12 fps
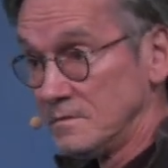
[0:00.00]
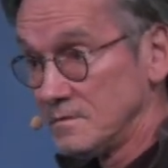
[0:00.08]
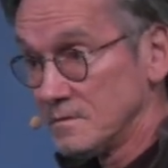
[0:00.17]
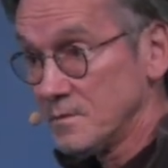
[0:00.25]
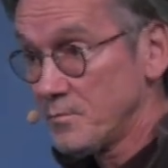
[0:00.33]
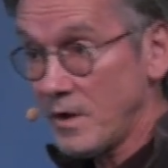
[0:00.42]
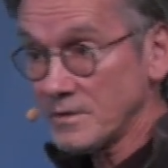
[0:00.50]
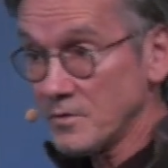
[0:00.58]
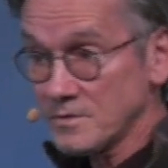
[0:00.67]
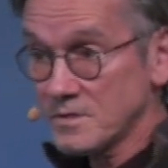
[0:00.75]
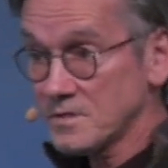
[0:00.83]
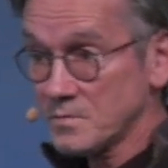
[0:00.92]
the
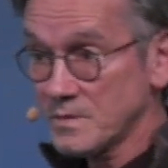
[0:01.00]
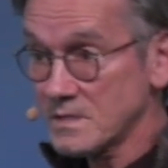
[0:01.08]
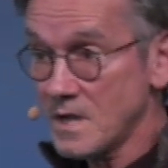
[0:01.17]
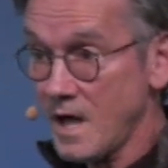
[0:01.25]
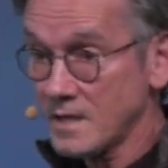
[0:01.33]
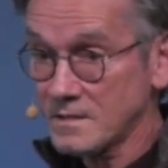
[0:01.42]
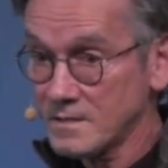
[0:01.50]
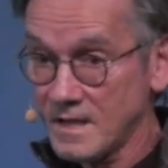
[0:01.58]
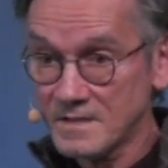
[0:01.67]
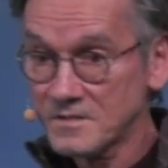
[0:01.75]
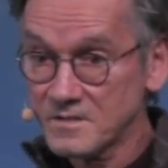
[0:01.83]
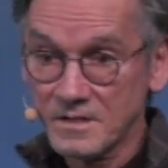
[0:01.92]
prognosis was not
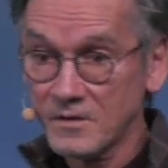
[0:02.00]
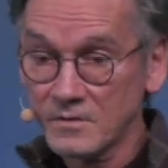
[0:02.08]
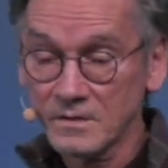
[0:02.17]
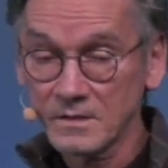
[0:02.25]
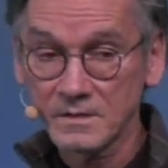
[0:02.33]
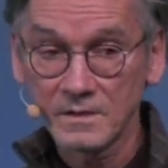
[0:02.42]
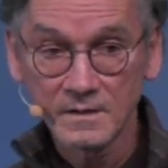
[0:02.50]
necessarily